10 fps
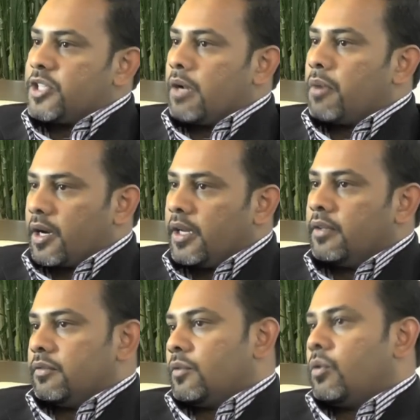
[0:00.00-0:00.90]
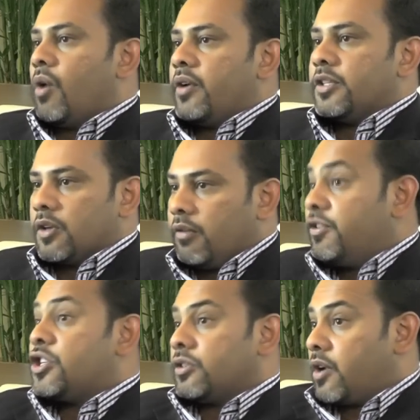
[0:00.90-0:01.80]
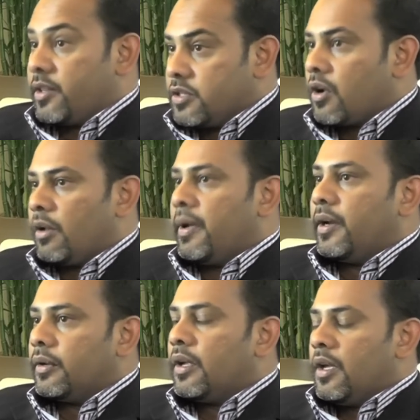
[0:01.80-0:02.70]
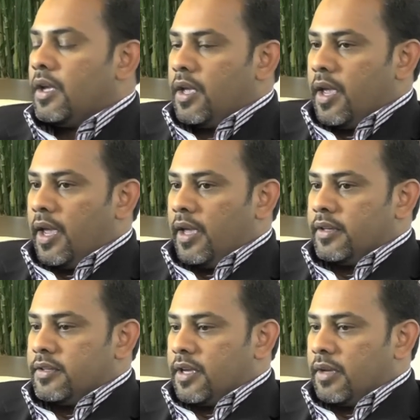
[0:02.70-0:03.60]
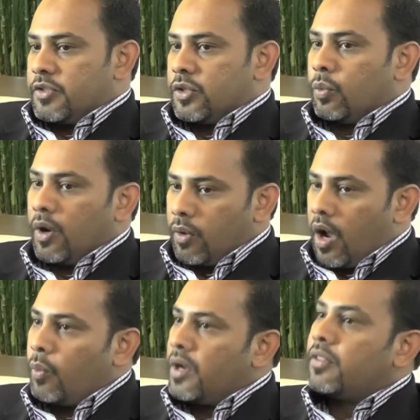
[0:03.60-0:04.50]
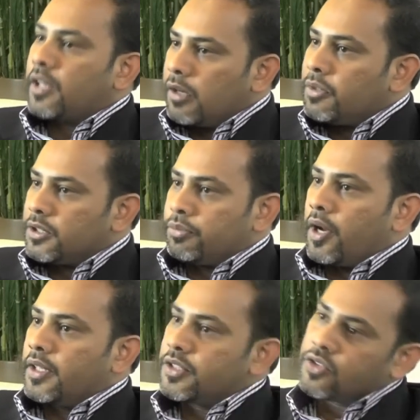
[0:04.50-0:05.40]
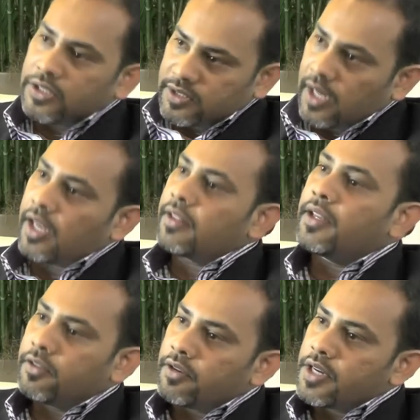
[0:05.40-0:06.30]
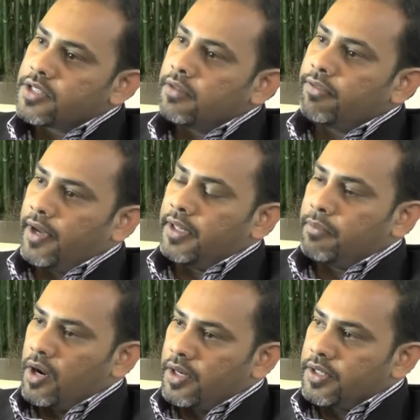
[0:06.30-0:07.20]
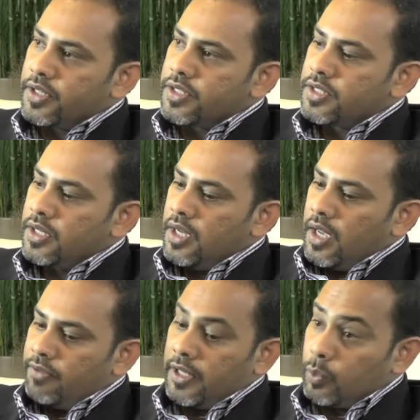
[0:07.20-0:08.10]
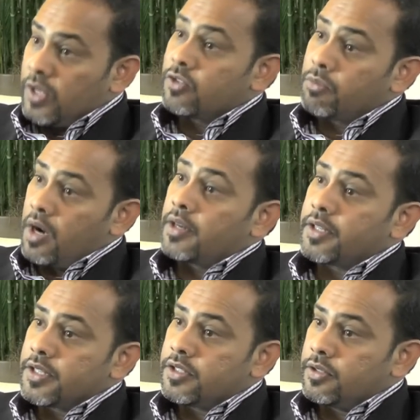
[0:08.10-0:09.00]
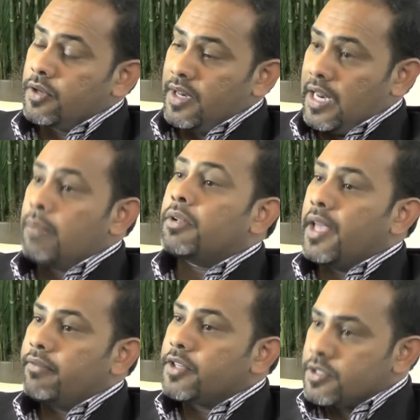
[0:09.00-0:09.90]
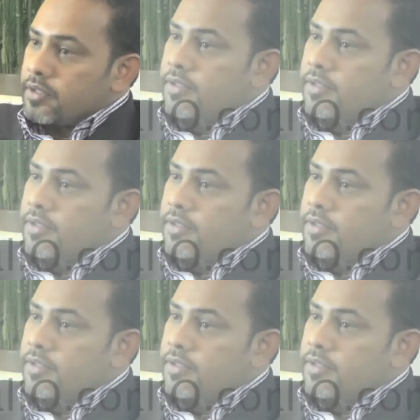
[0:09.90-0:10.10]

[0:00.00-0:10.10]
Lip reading: marketing quandaries, or vision rather, is all about. And how we're thinking about the product is really taking that direction, finding ways for marketers to enable that vision.